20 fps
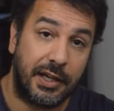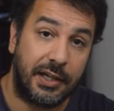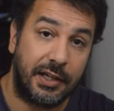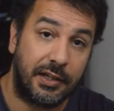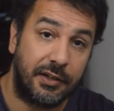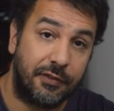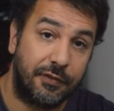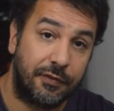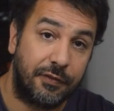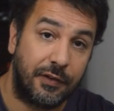
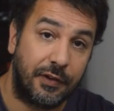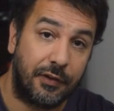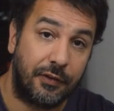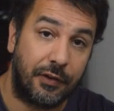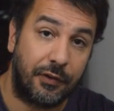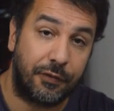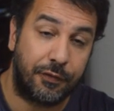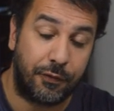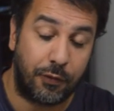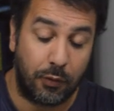a
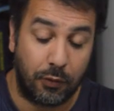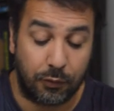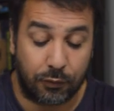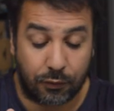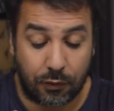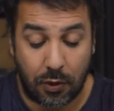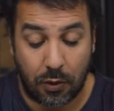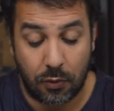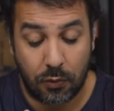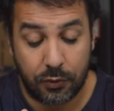full
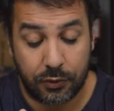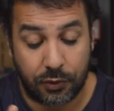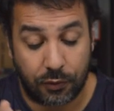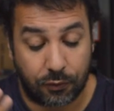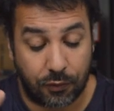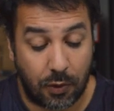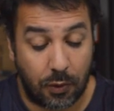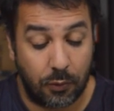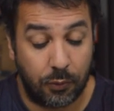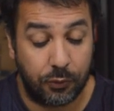row, the
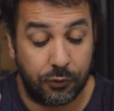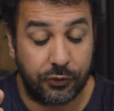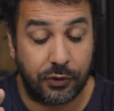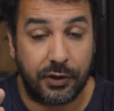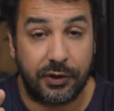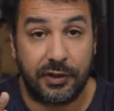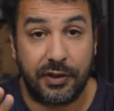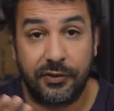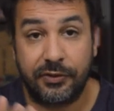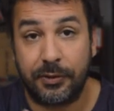
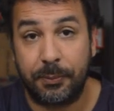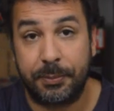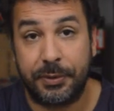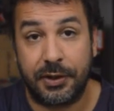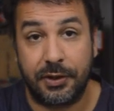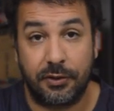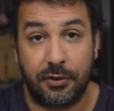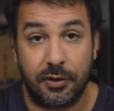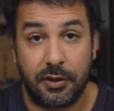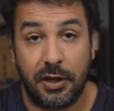rows
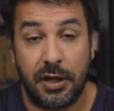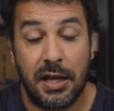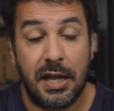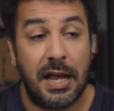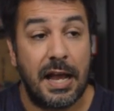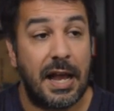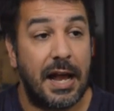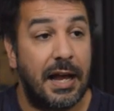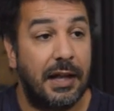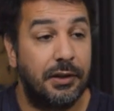disappear,
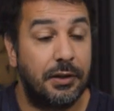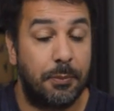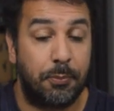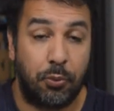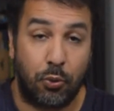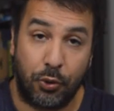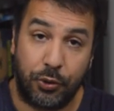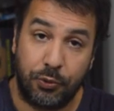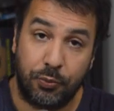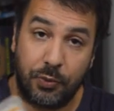and the
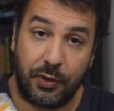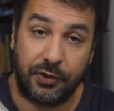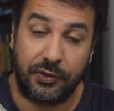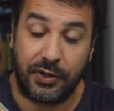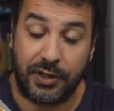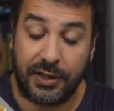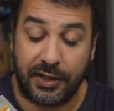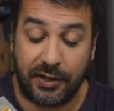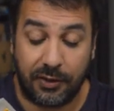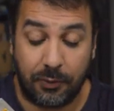point once
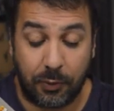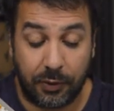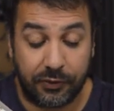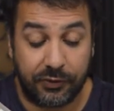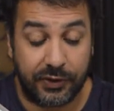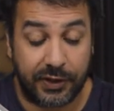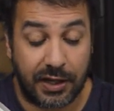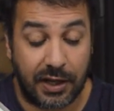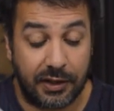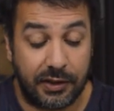again,
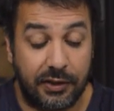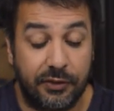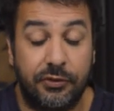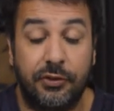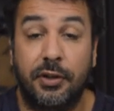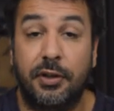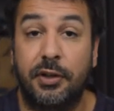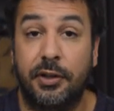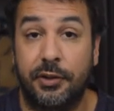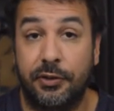once again is
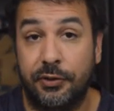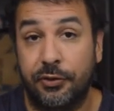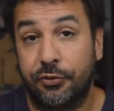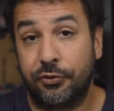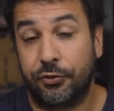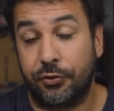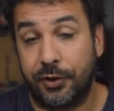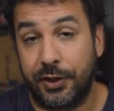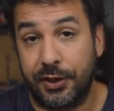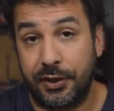to clear the
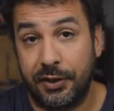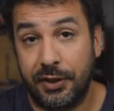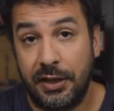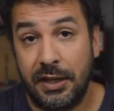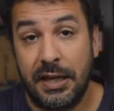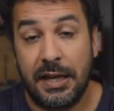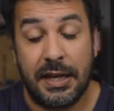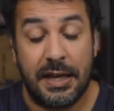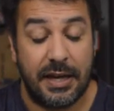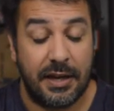screen.
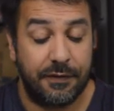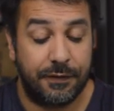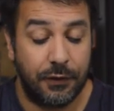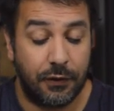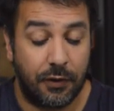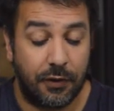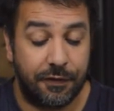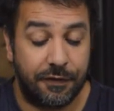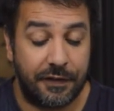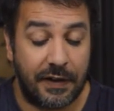If
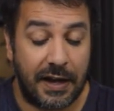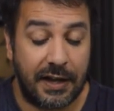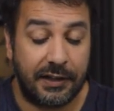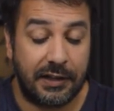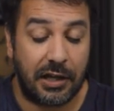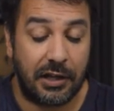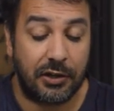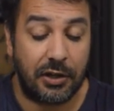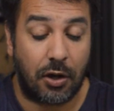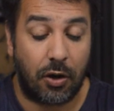you're a
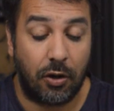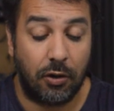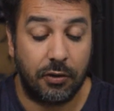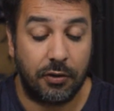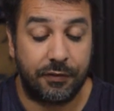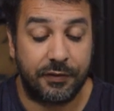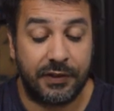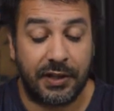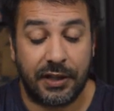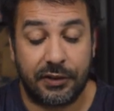fan at all
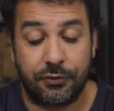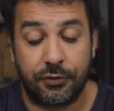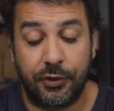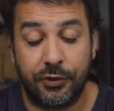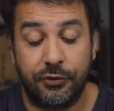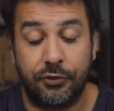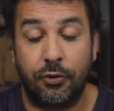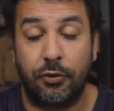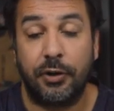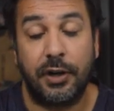of
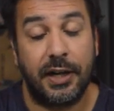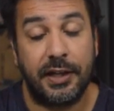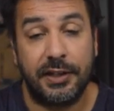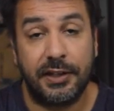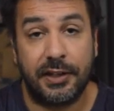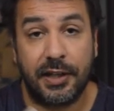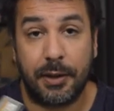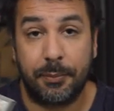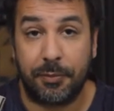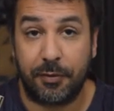Tetris or
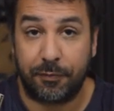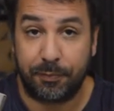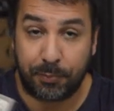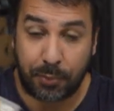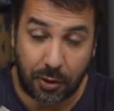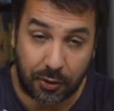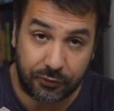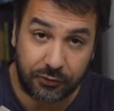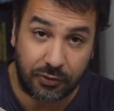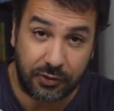any type of
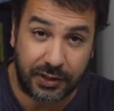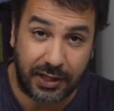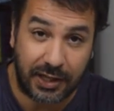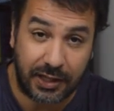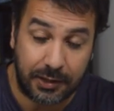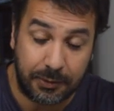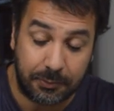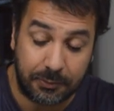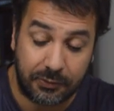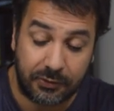puzzle
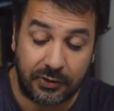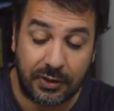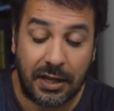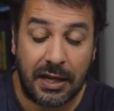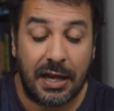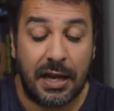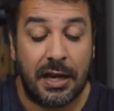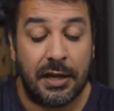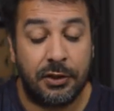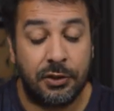games,
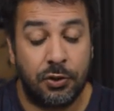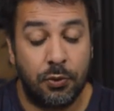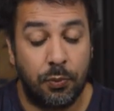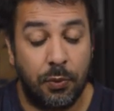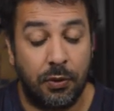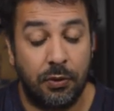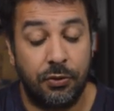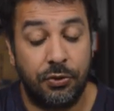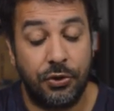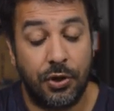you
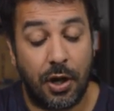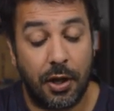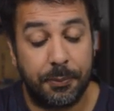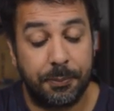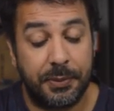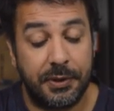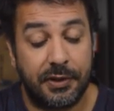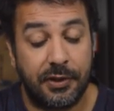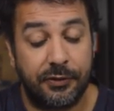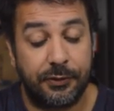will
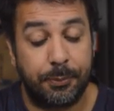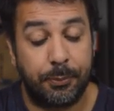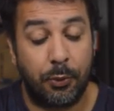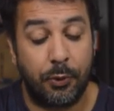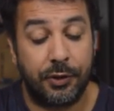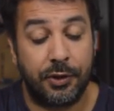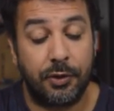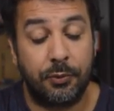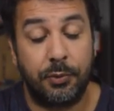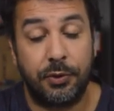not be
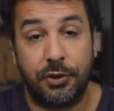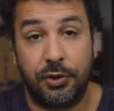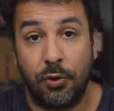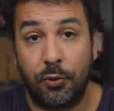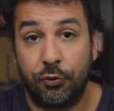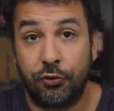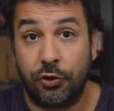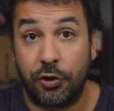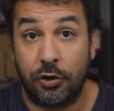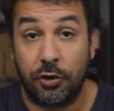disappointed with
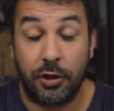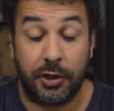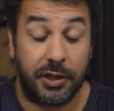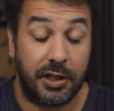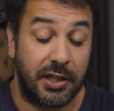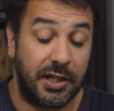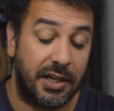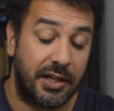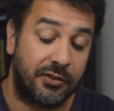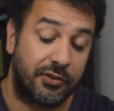Yoshi
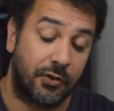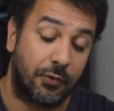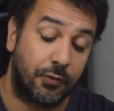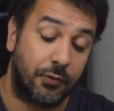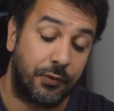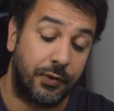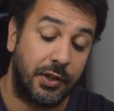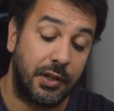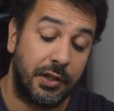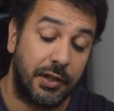Cookie. It's a
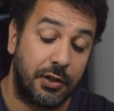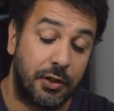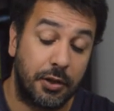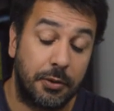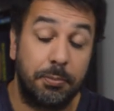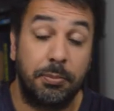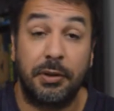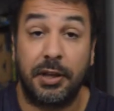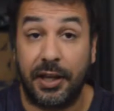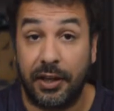really
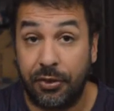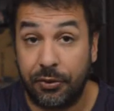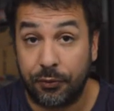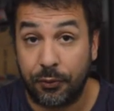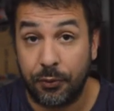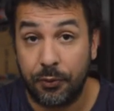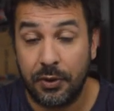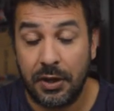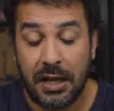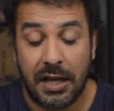good
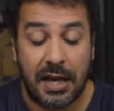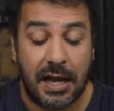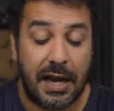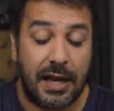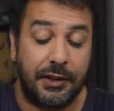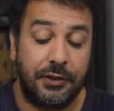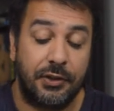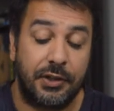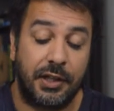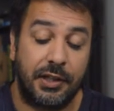playthrough,
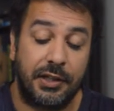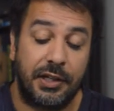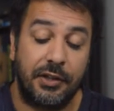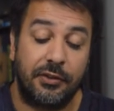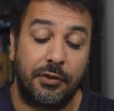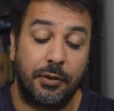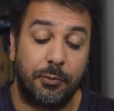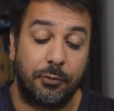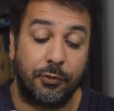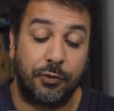and you can
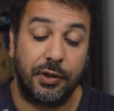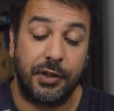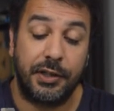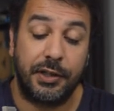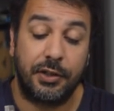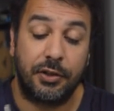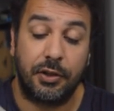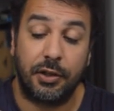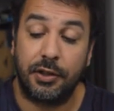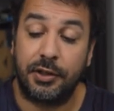get some
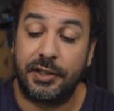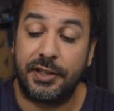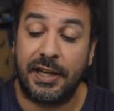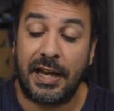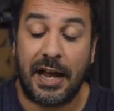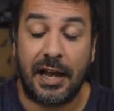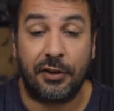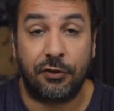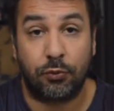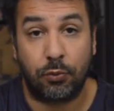really good
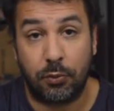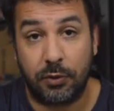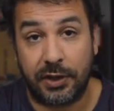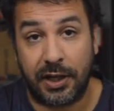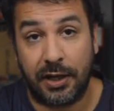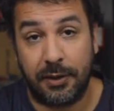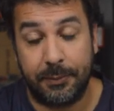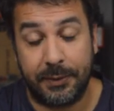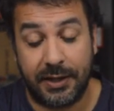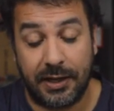casual
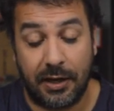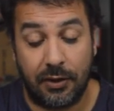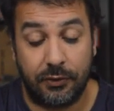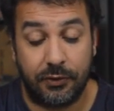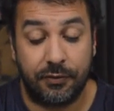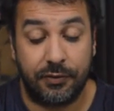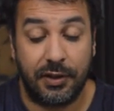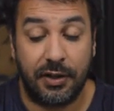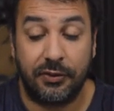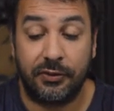gaming out
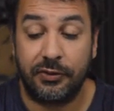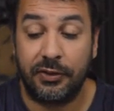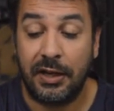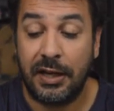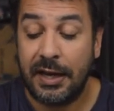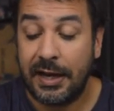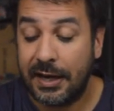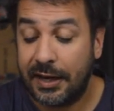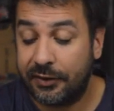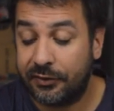of
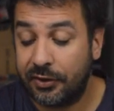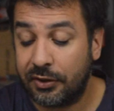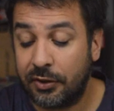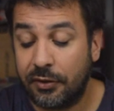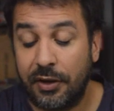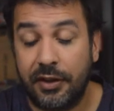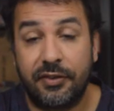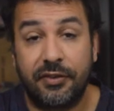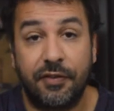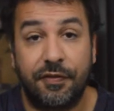this. It's
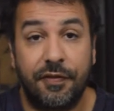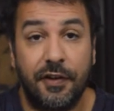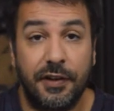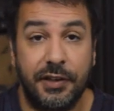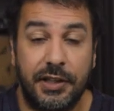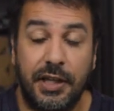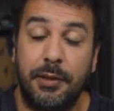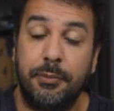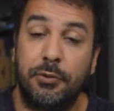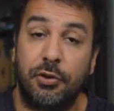a, it's a
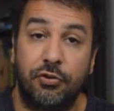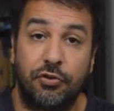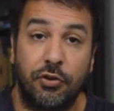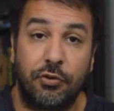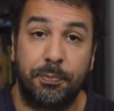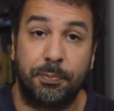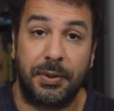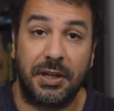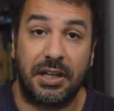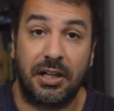fun game to
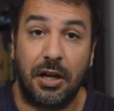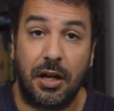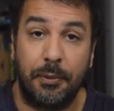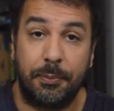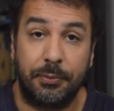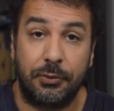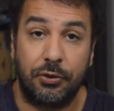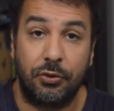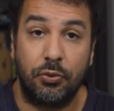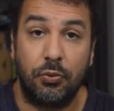just pick
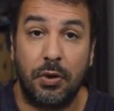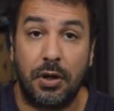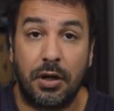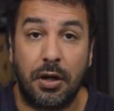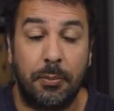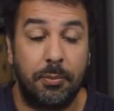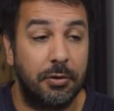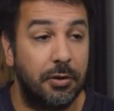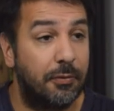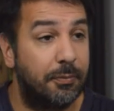up, do a
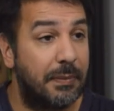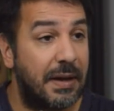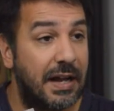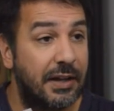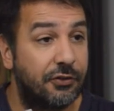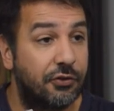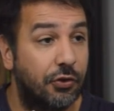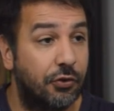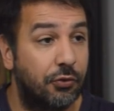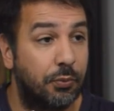couple of
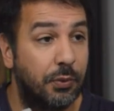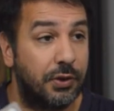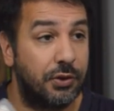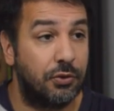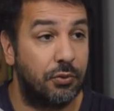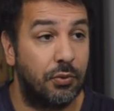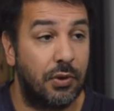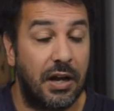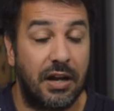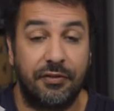matches when
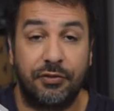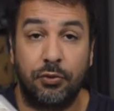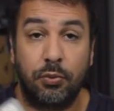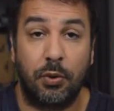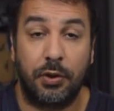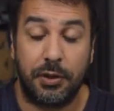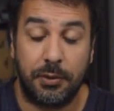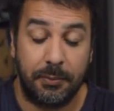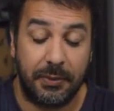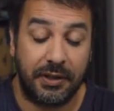you have
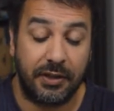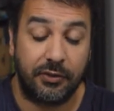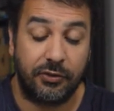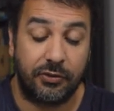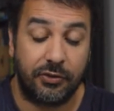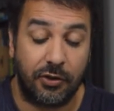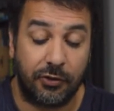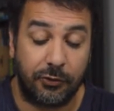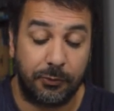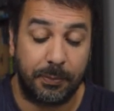20
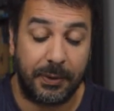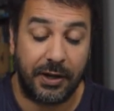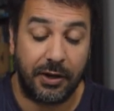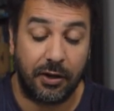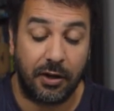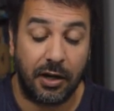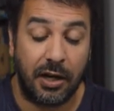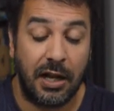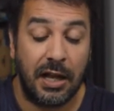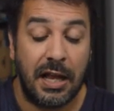minutes to
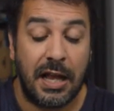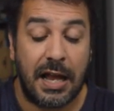spare,